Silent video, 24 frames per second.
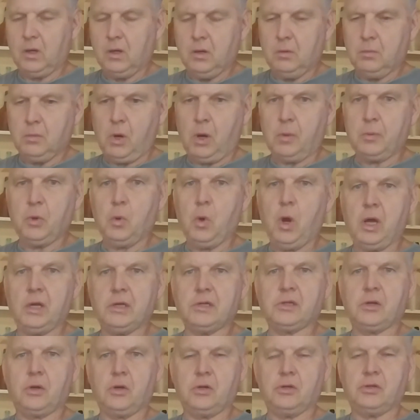
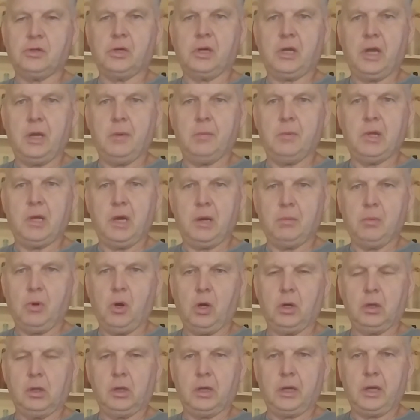Weiskirchen gave me that
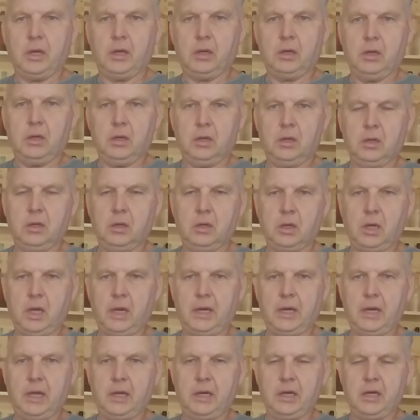bottle again. He got it
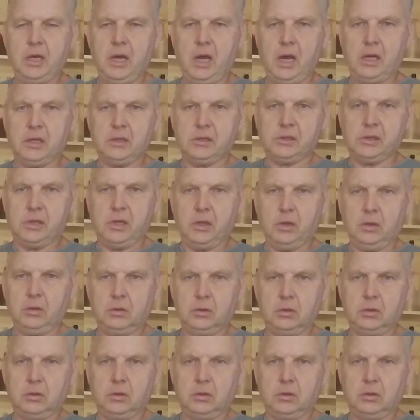at a yard sale.